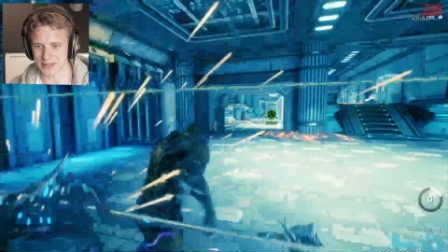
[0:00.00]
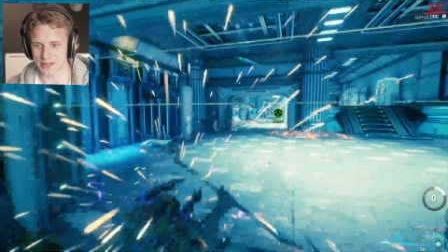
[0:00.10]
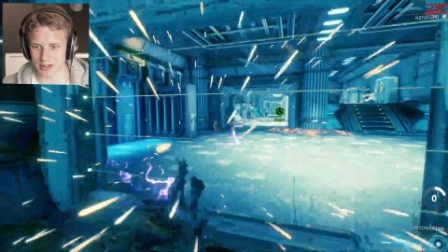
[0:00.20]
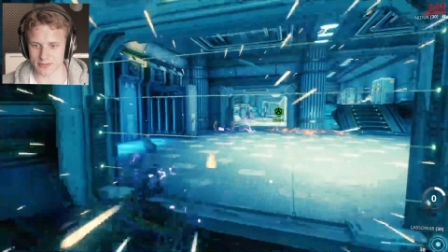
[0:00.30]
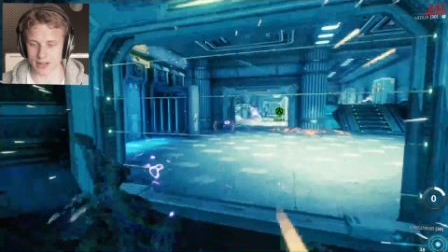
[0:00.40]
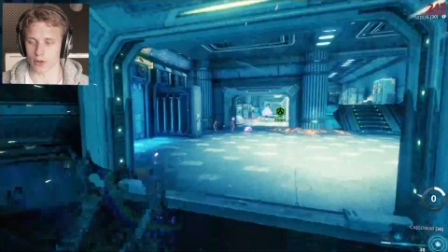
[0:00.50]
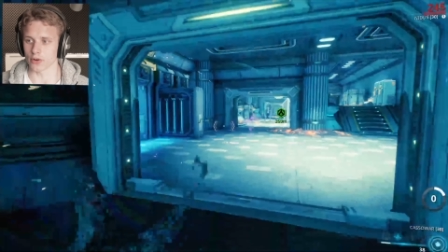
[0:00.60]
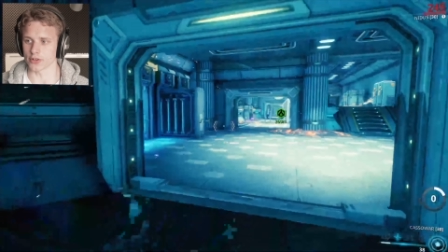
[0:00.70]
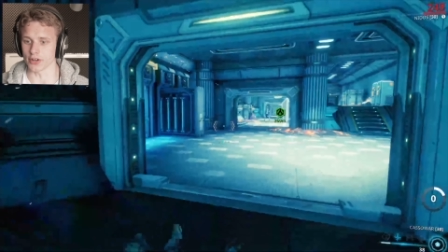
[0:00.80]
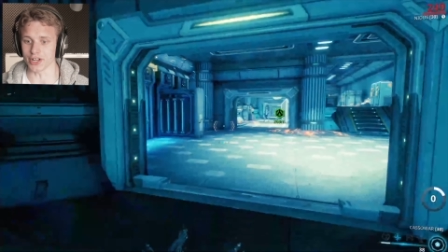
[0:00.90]
run, run, run.
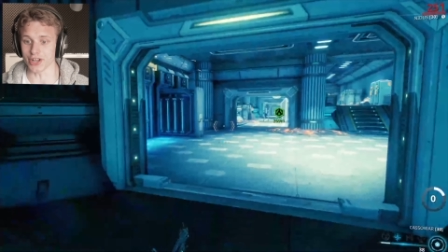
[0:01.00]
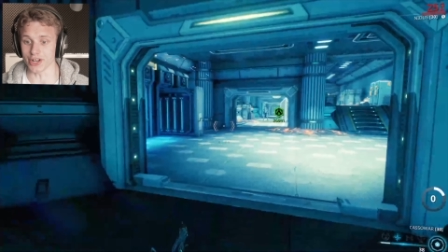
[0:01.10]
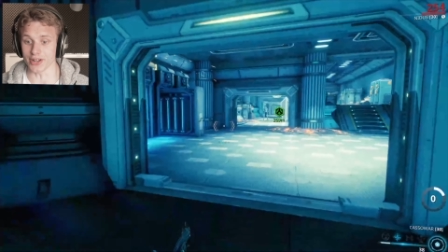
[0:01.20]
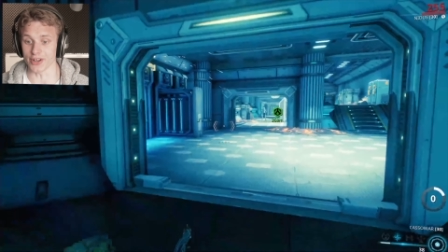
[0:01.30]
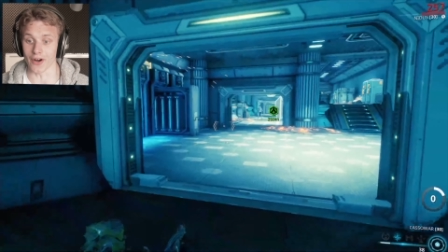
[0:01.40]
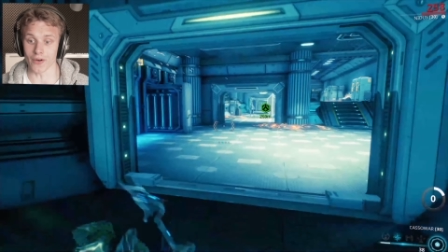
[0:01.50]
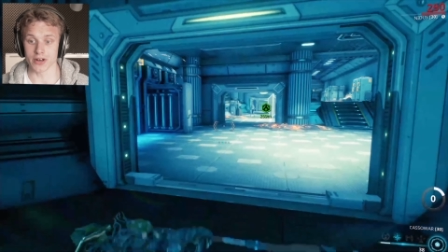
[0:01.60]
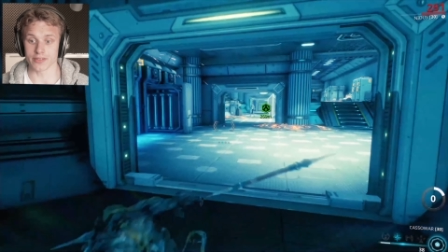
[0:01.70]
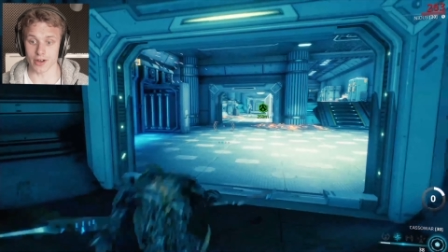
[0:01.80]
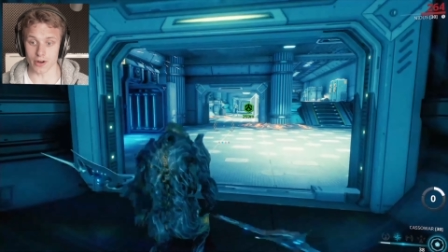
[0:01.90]
Oh, no, no, no, no, no, no.
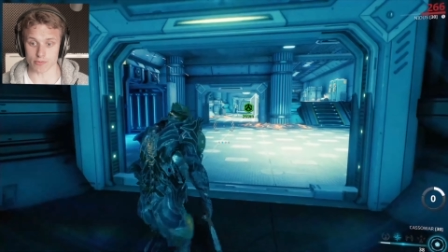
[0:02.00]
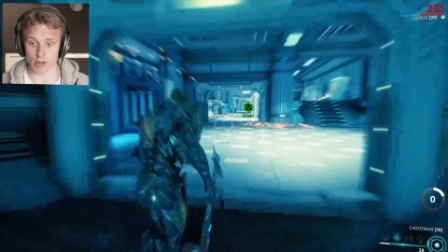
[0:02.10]
No,